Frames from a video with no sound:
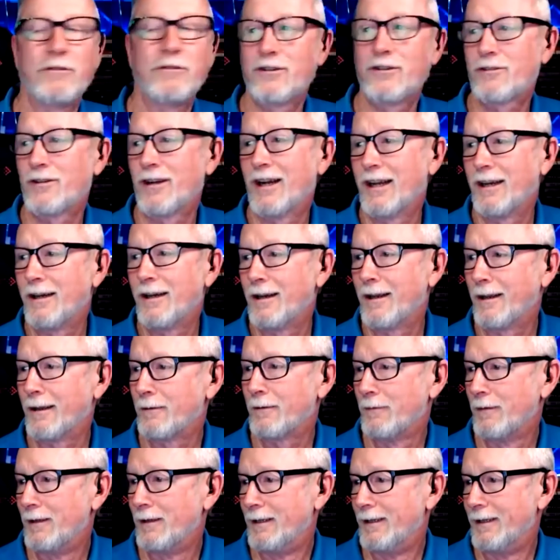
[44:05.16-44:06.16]
just trying
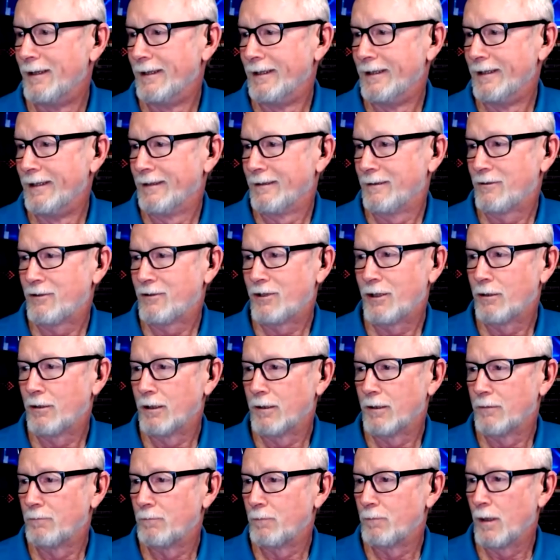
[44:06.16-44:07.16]
to
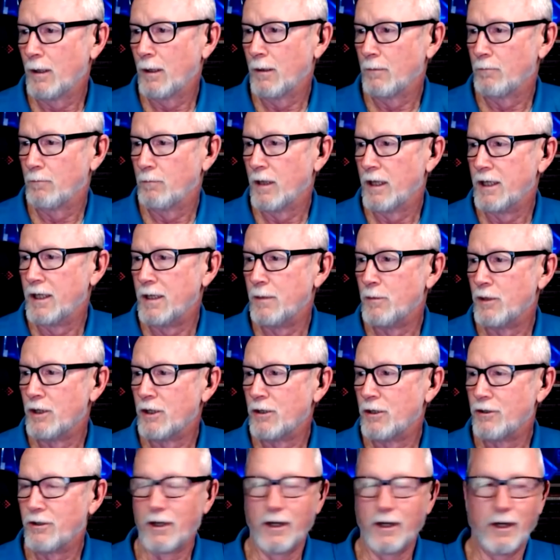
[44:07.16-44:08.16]
share a, a an
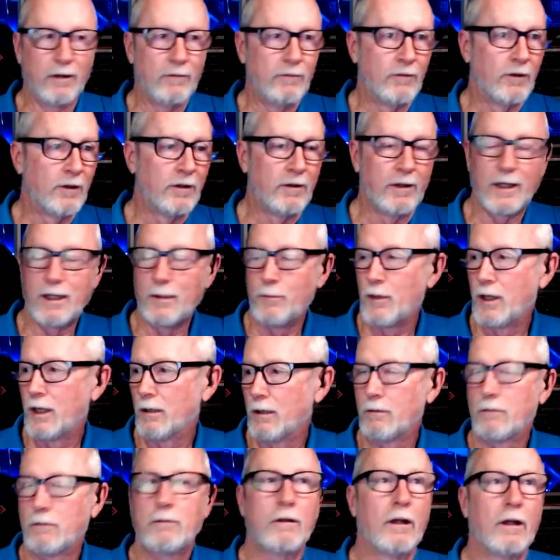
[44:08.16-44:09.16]
image of the
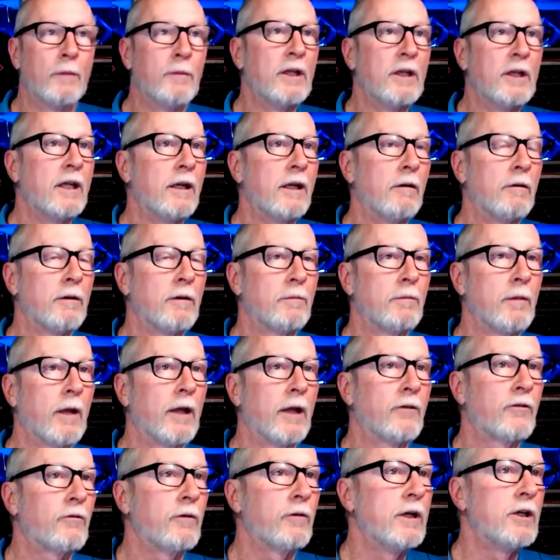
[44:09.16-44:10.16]
email. I mean, you know,
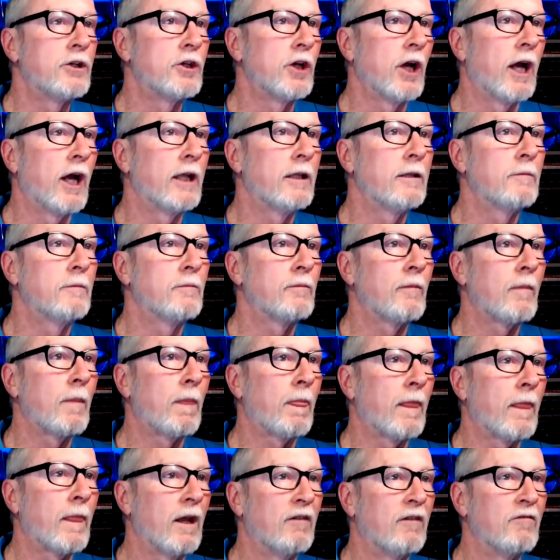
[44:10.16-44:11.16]
a, a screenshot
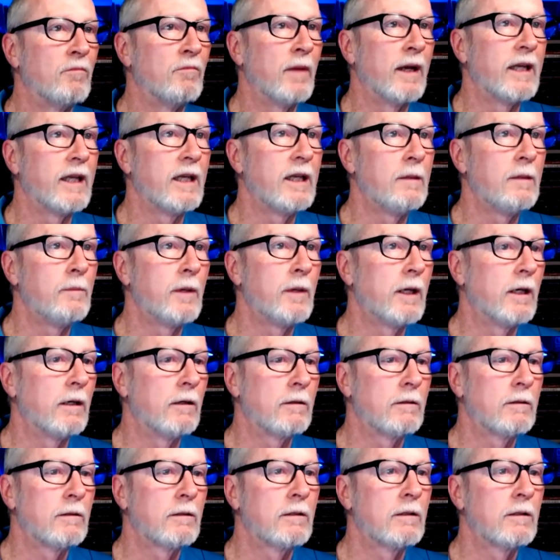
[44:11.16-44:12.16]
of my
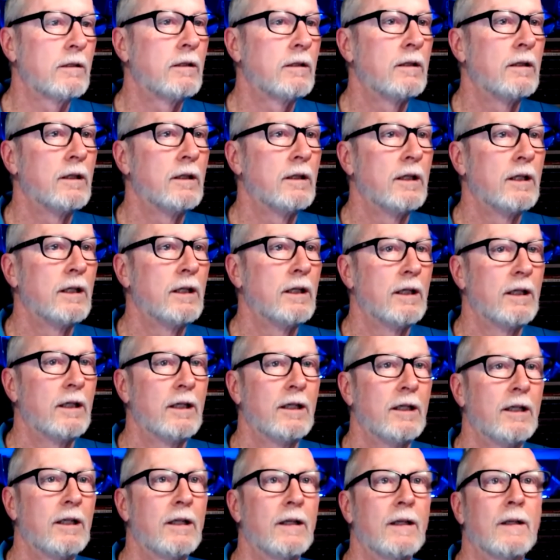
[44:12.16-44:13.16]
email.
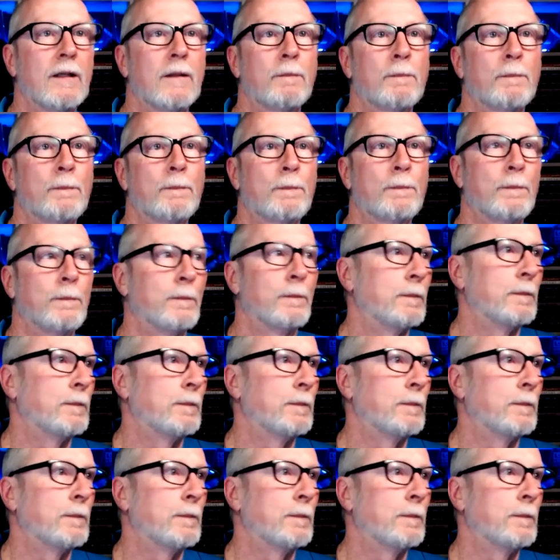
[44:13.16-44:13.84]
Hmm.